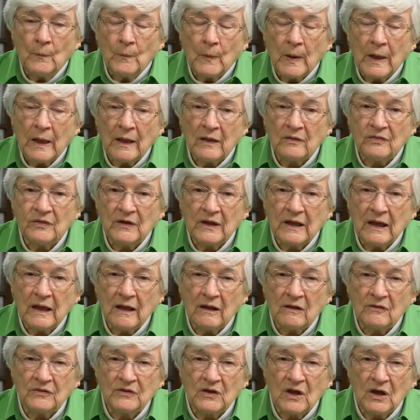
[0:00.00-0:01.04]
Catholic
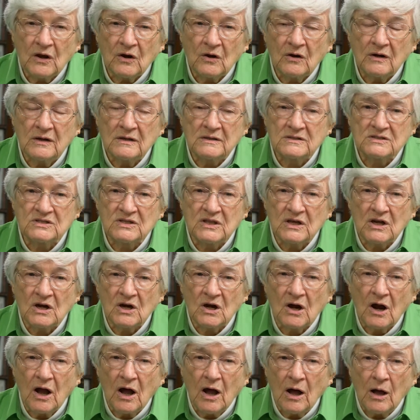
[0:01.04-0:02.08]
healthcare is
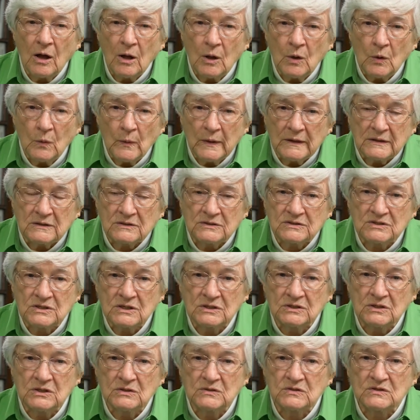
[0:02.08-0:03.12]
there always
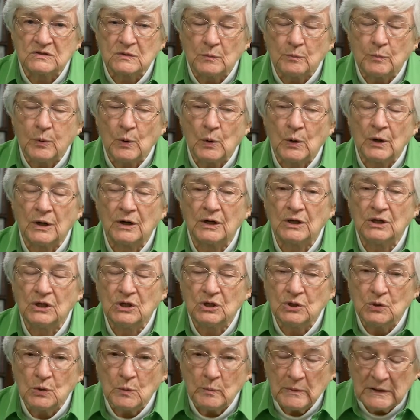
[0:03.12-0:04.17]
to support
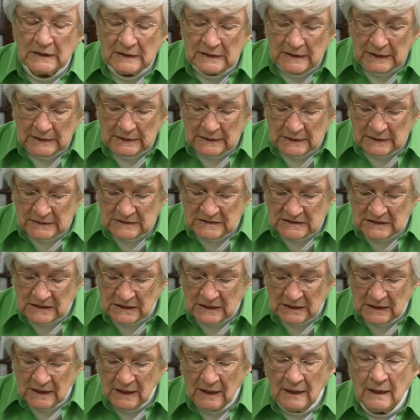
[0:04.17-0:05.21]
human
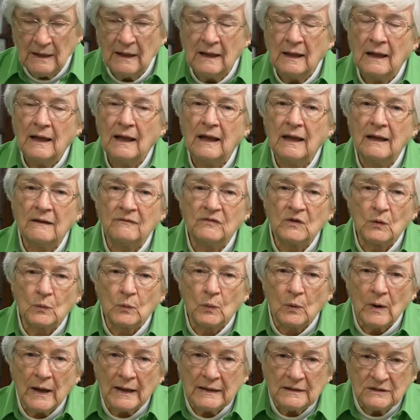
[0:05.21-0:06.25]
dignity and the
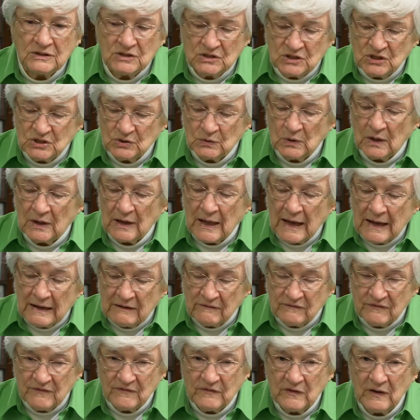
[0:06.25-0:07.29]
right to
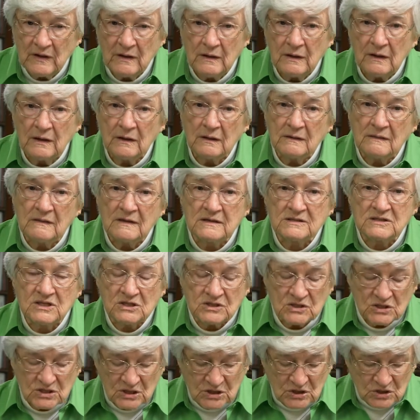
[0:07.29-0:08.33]
life. And this
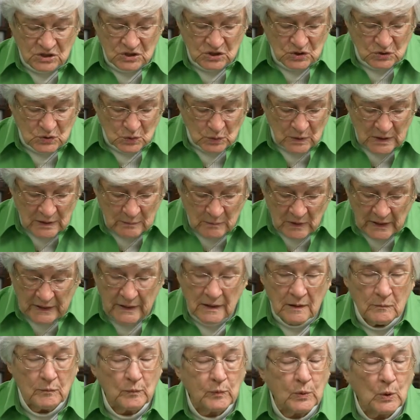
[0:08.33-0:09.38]
is
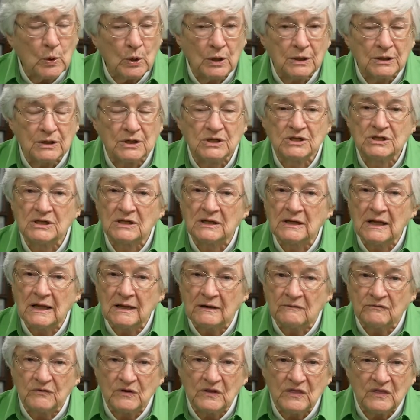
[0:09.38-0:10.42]
extremely important in
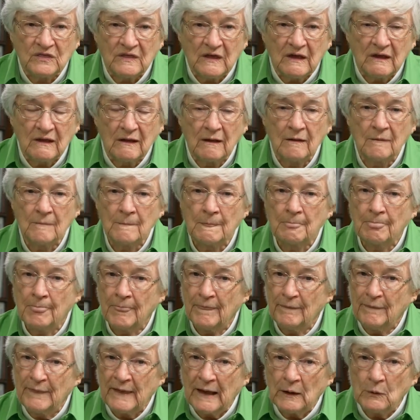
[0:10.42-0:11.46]
everything
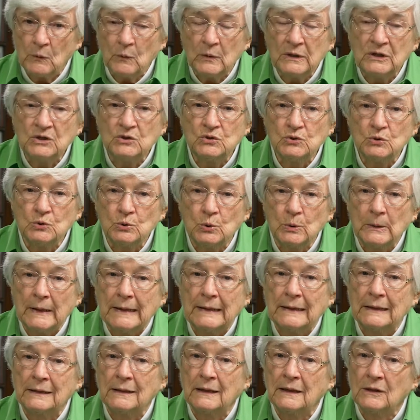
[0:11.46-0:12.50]
that we do
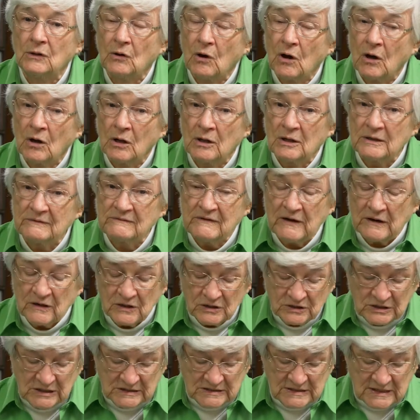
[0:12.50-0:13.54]
and in all of
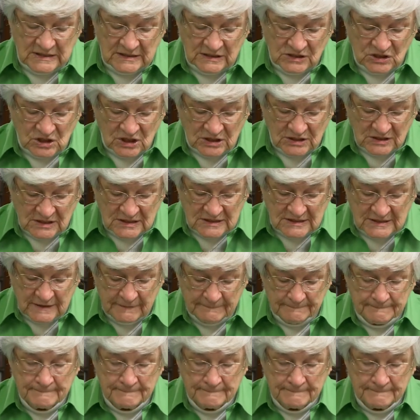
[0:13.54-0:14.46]
our decisions.